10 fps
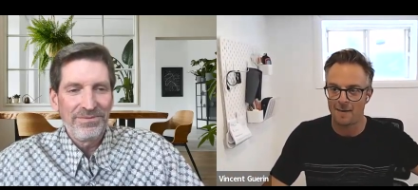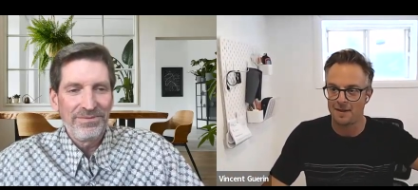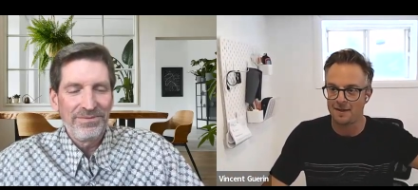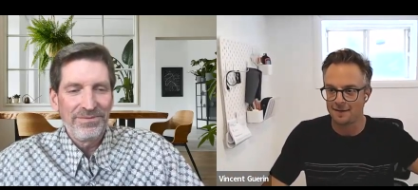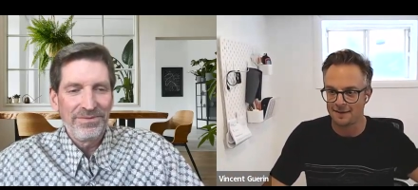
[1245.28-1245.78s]
Speaker 1: to
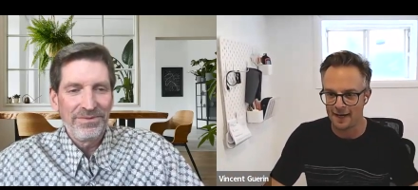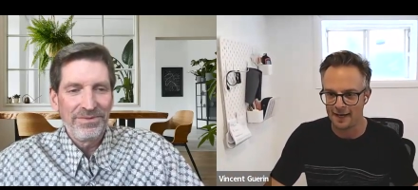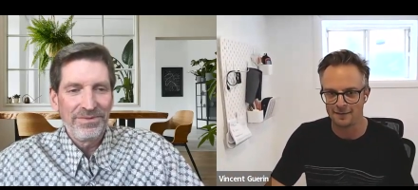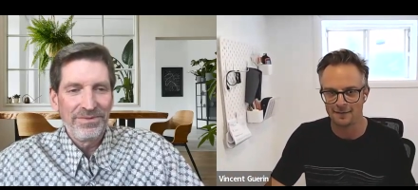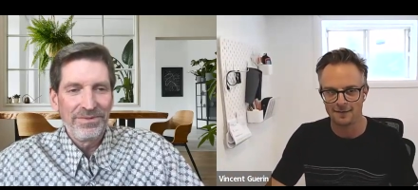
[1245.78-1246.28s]
tap into
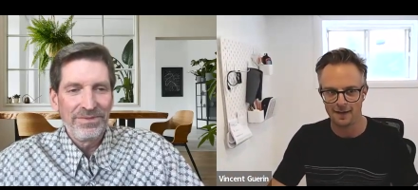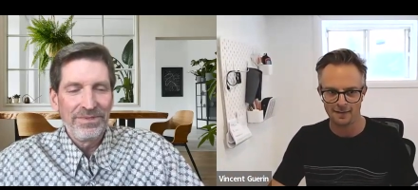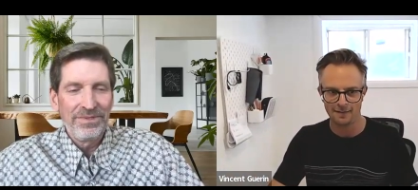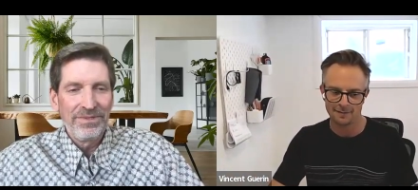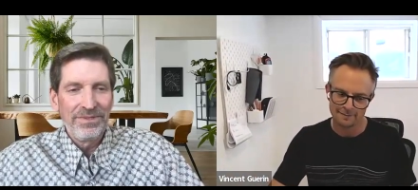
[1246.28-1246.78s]
that
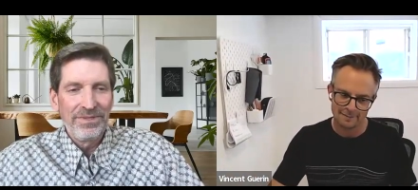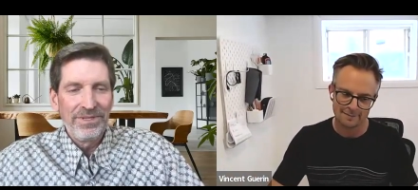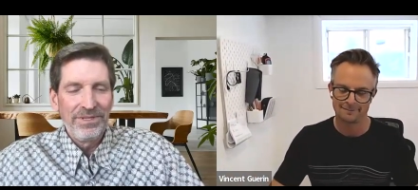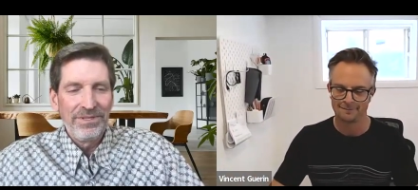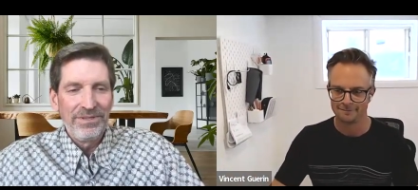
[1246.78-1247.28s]
then
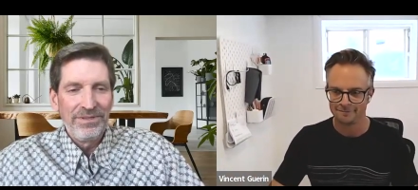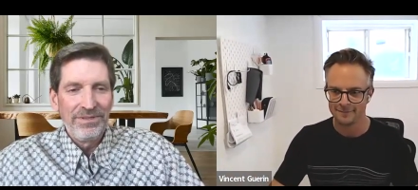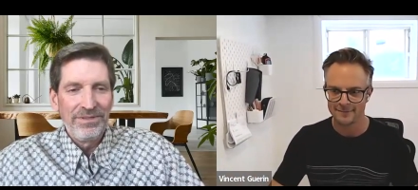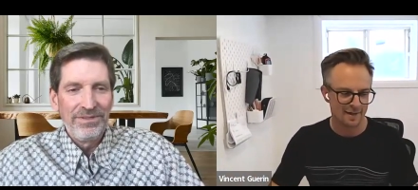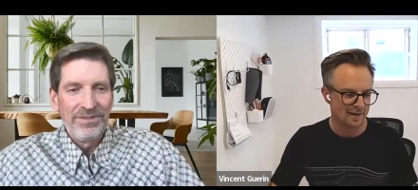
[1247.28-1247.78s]

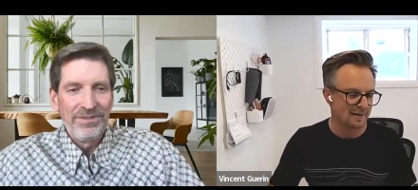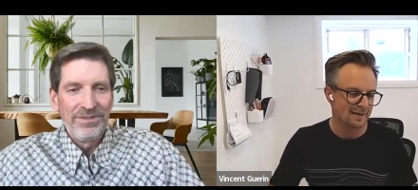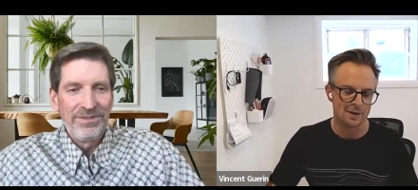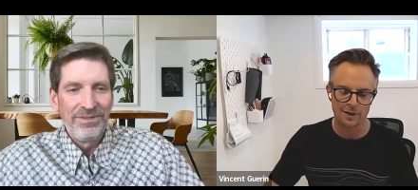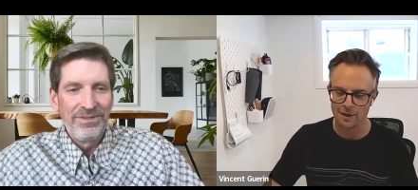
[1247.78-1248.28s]
it's
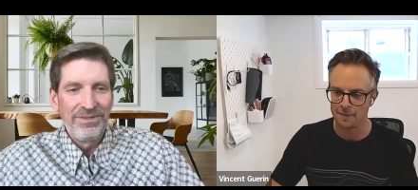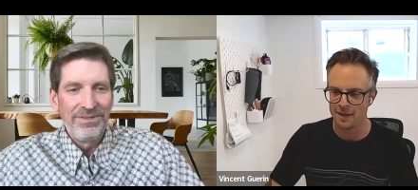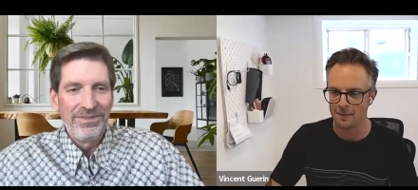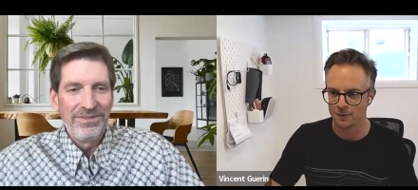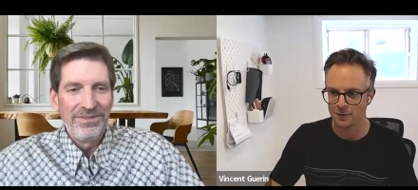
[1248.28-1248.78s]
likely you're going to
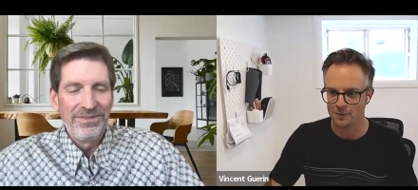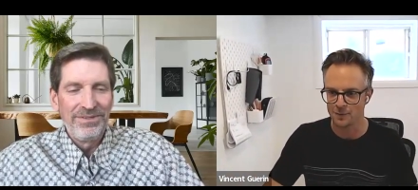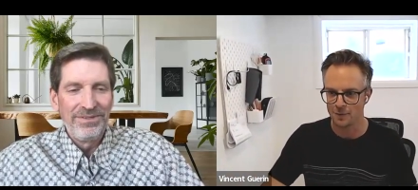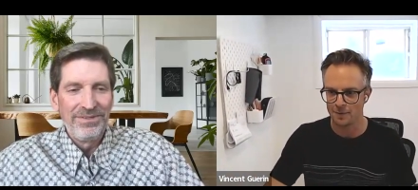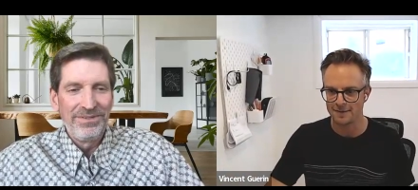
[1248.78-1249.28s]
be able to
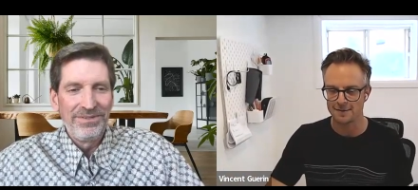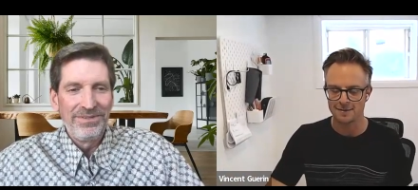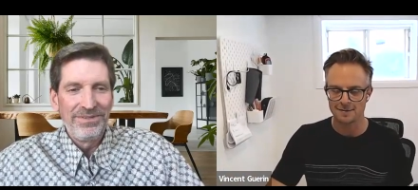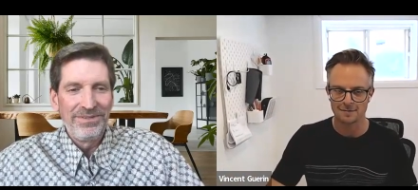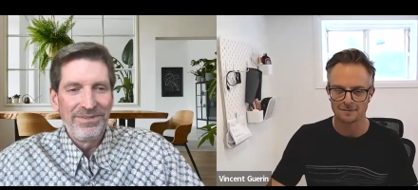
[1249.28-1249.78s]
grow your
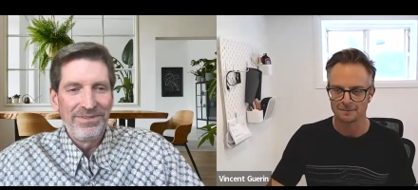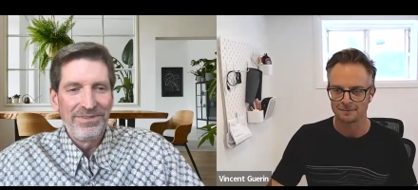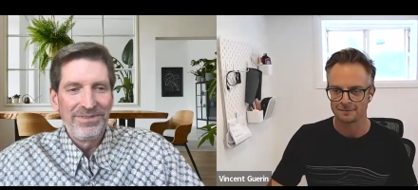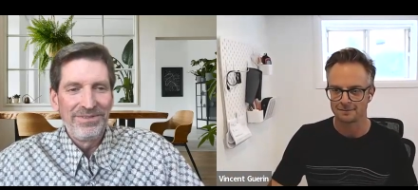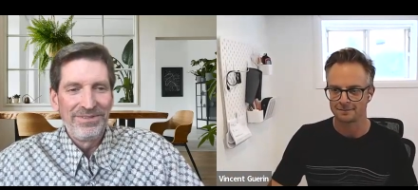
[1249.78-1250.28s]
business
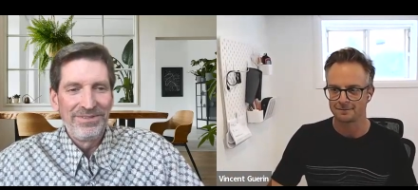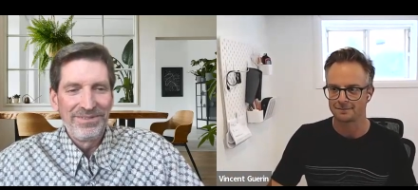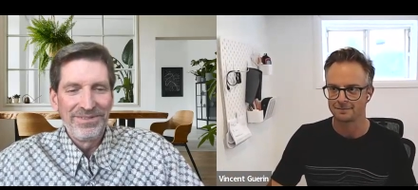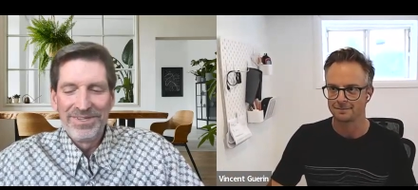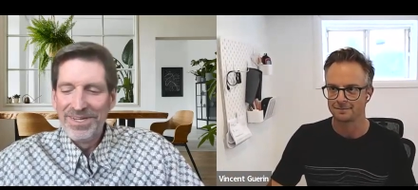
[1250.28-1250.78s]

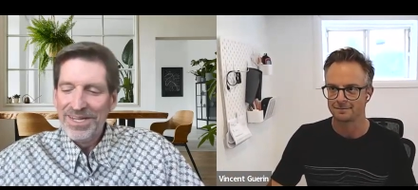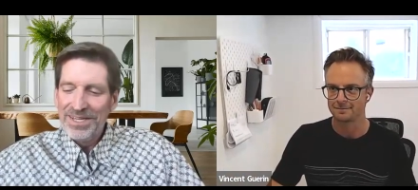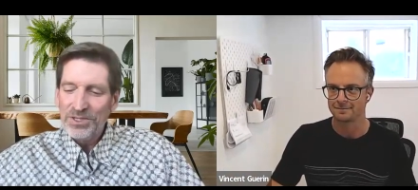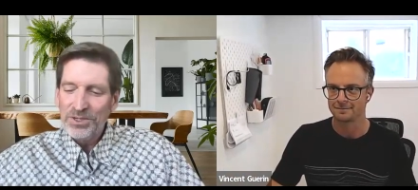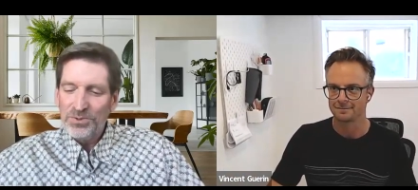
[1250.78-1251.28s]

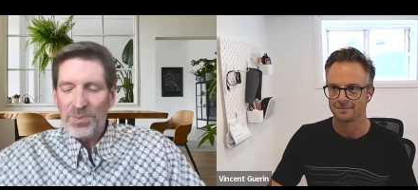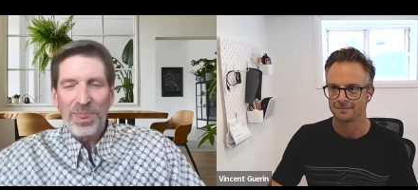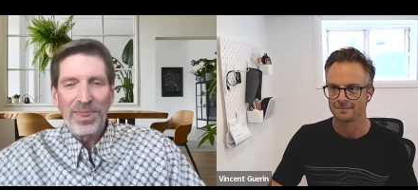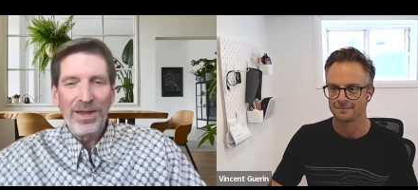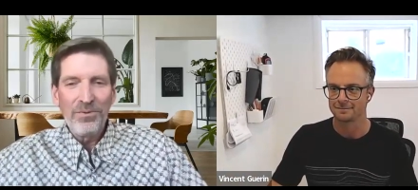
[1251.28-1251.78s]
Speaker 2: so
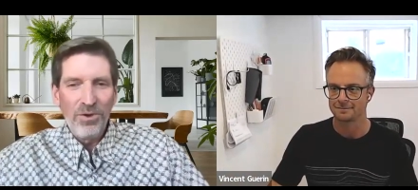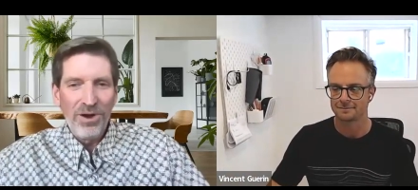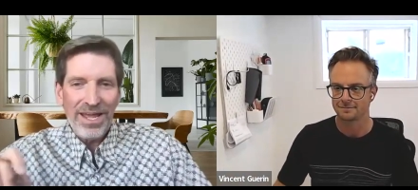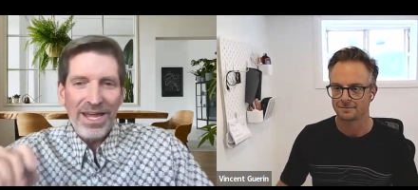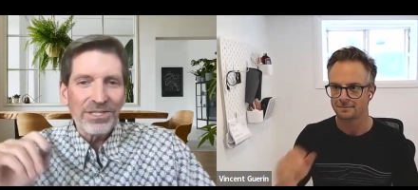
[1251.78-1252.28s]
i want
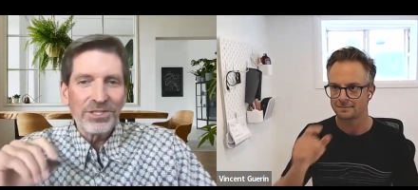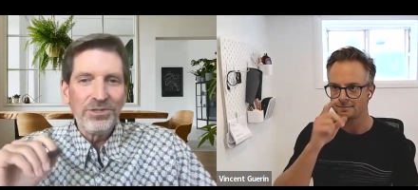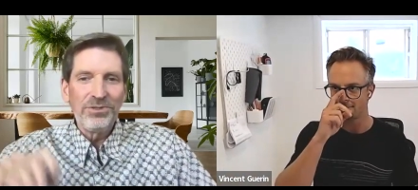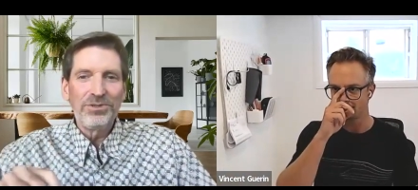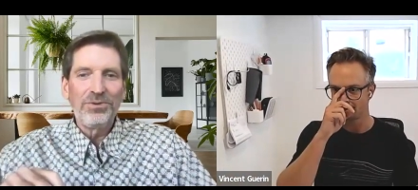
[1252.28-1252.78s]
to ask
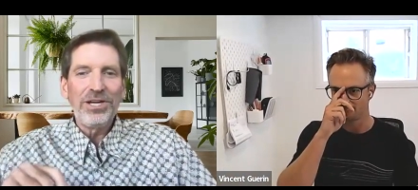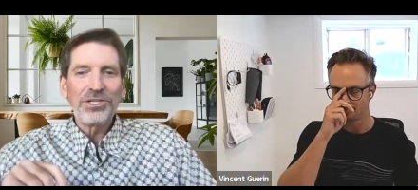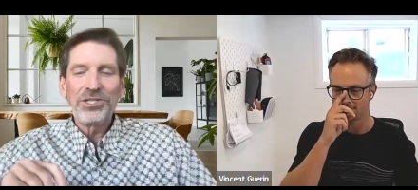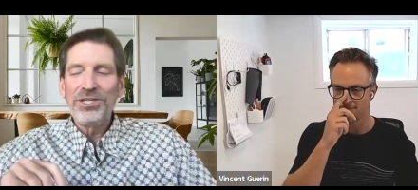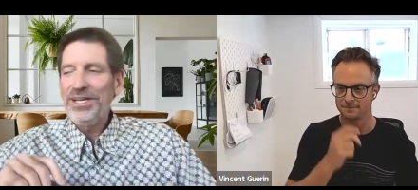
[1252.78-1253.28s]
you a
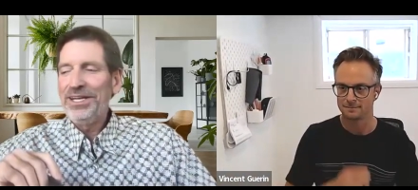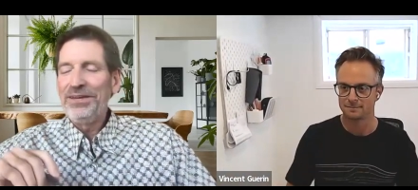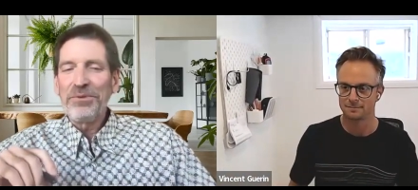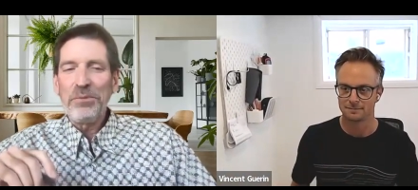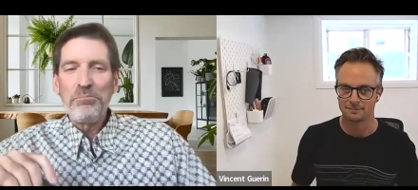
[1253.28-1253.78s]
question and
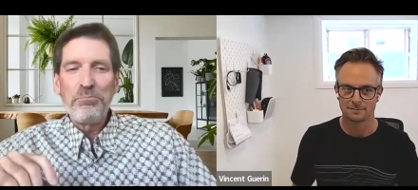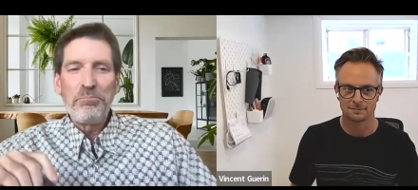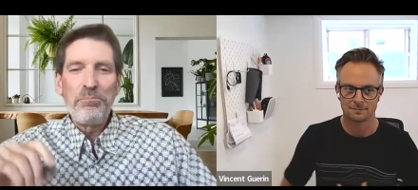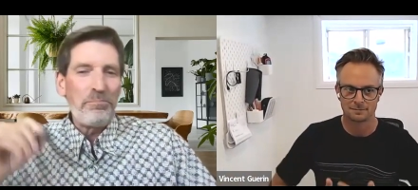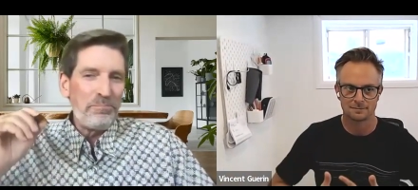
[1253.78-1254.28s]
i'm going to
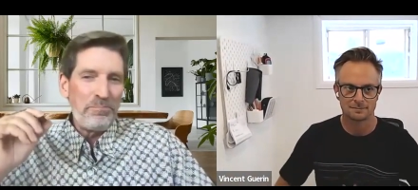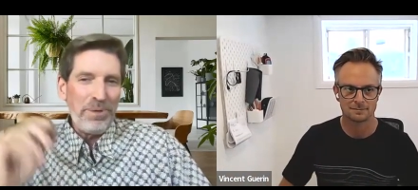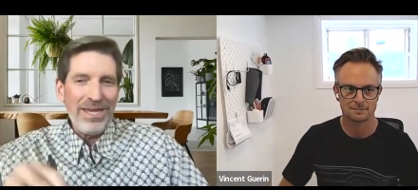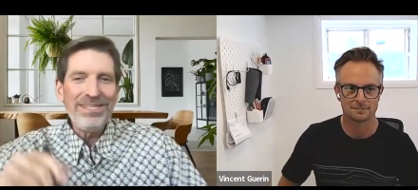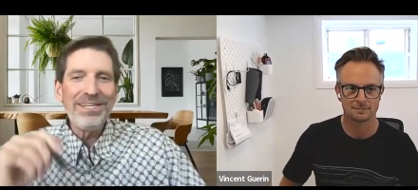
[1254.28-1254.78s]

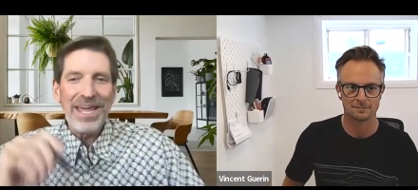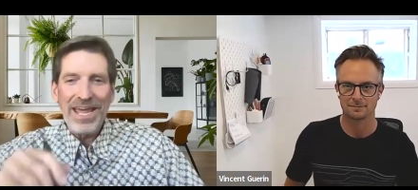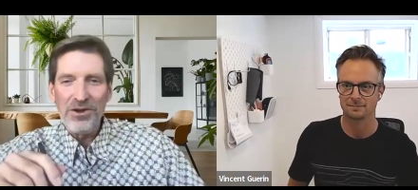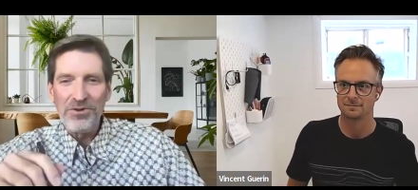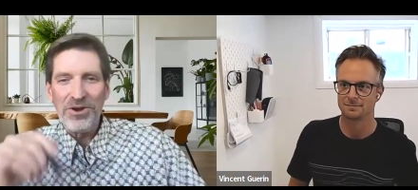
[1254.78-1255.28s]
pin you
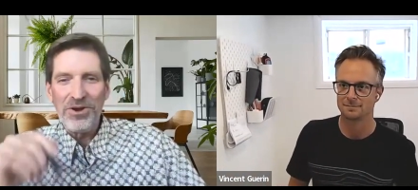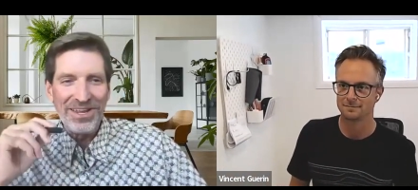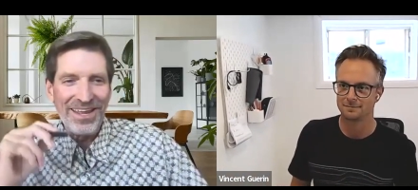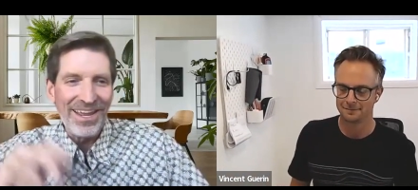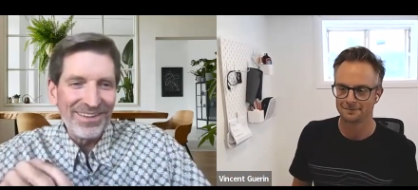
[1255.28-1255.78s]
down on
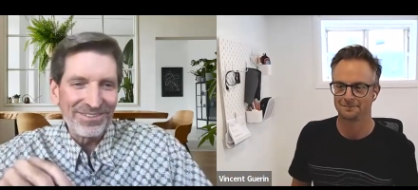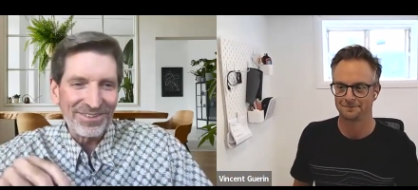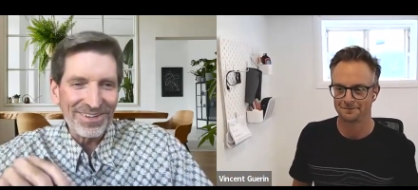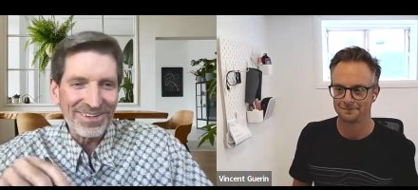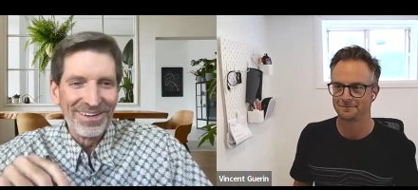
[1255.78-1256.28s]
an
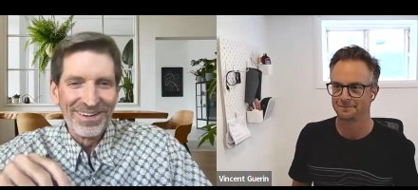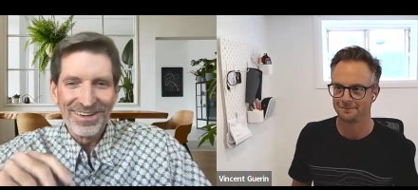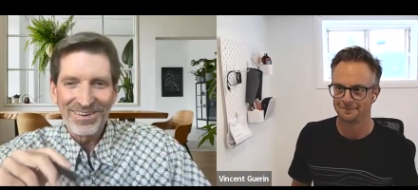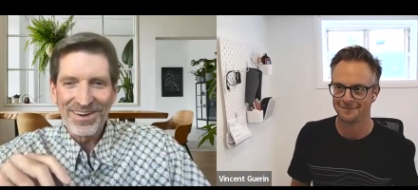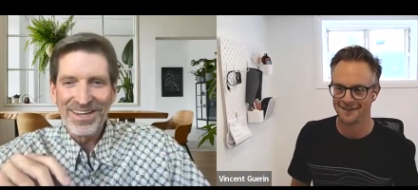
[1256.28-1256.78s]
answer
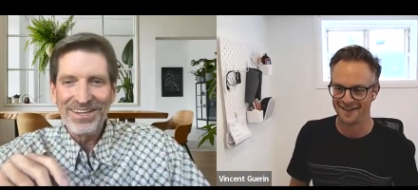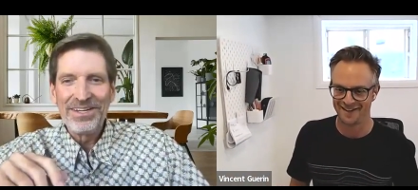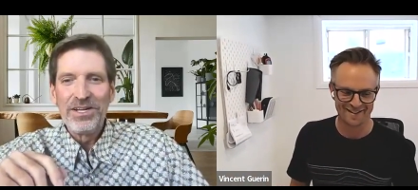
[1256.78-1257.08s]
all right.